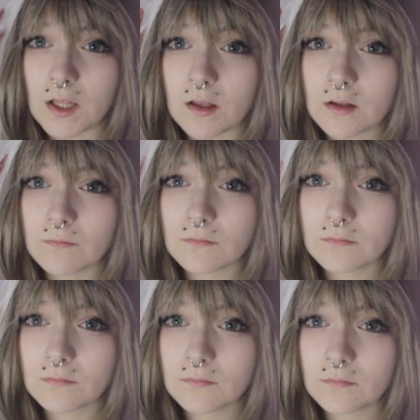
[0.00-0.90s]
like
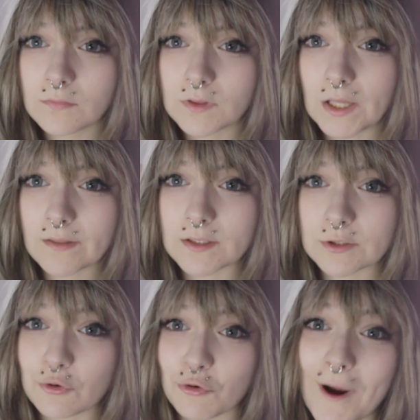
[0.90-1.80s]
that
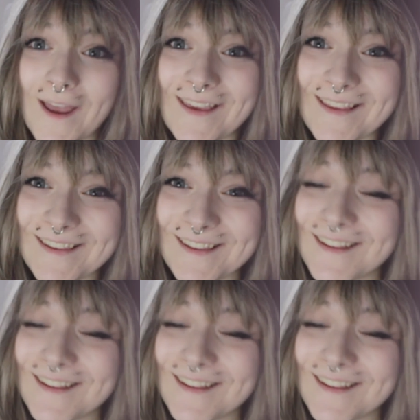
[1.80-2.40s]
there's gray.